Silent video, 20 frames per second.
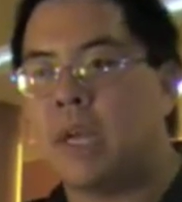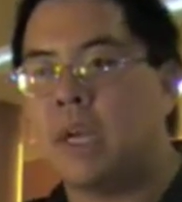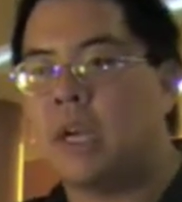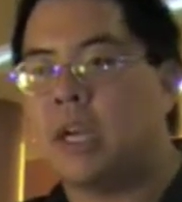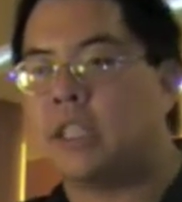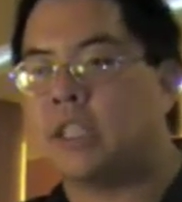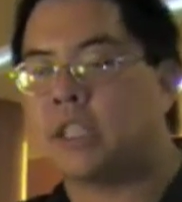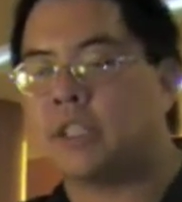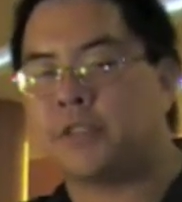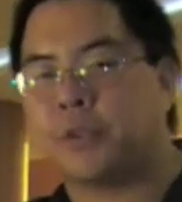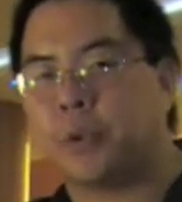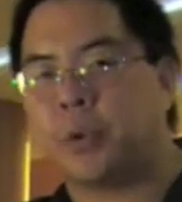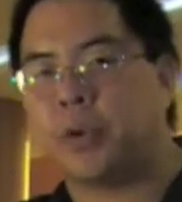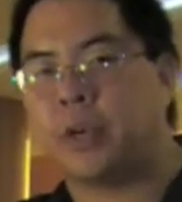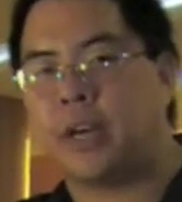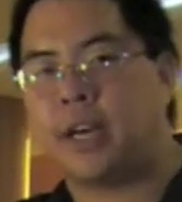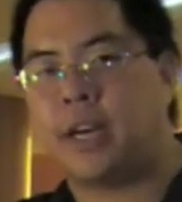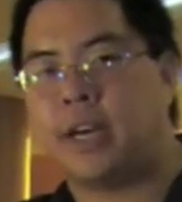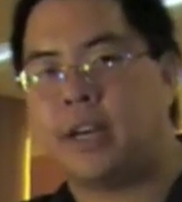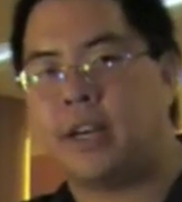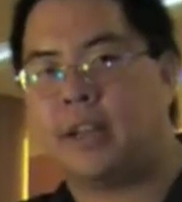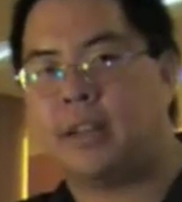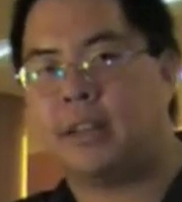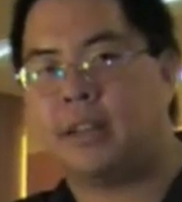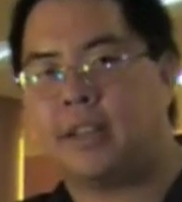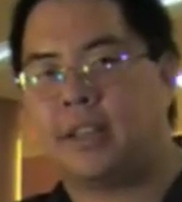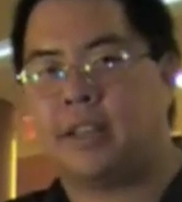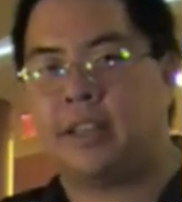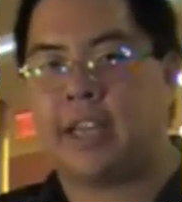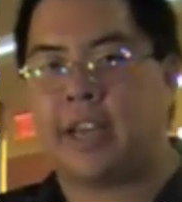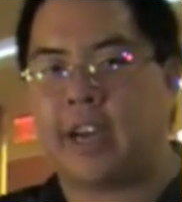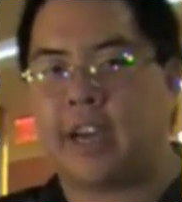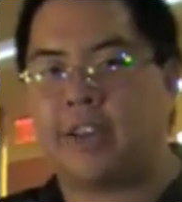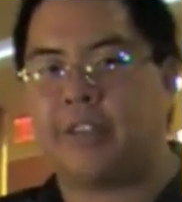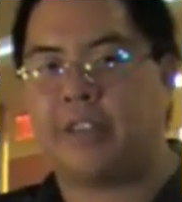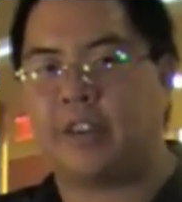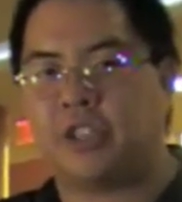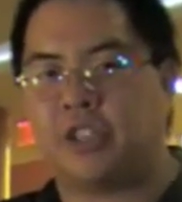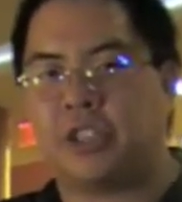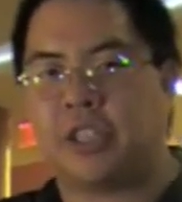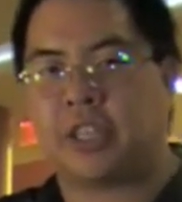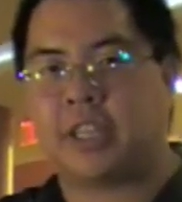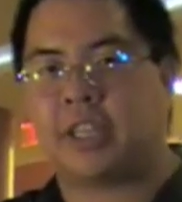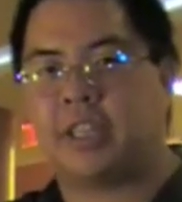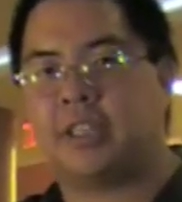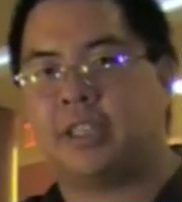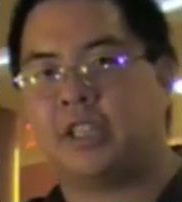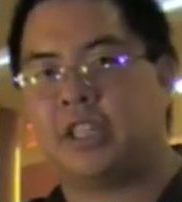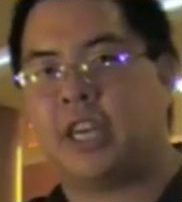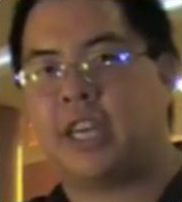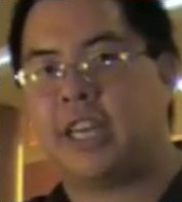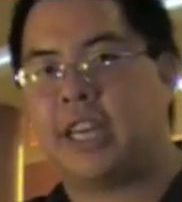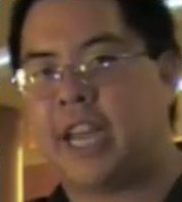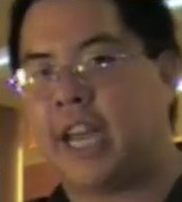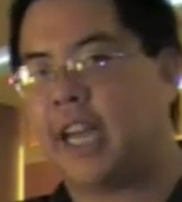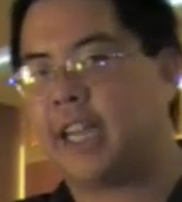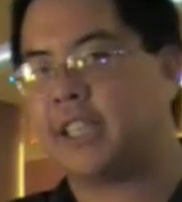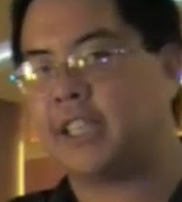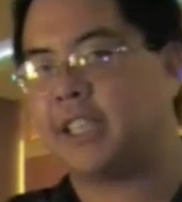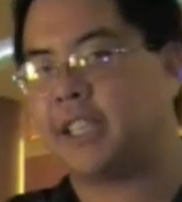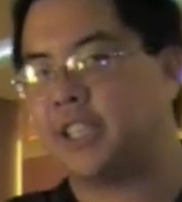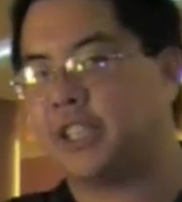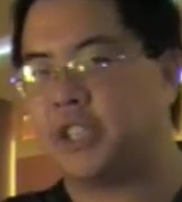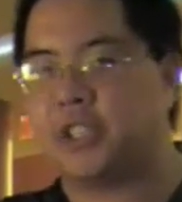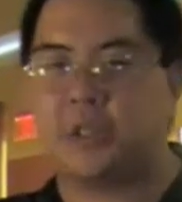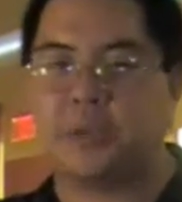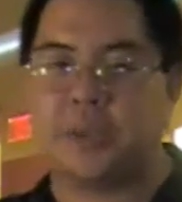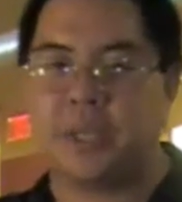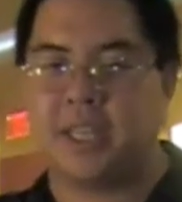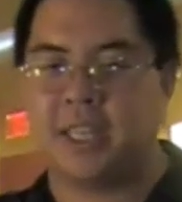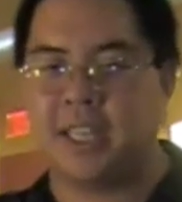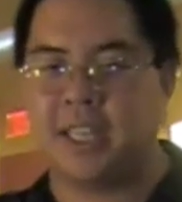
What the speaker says: Is this for the Gary Vaynerchuk and John Cass thing too?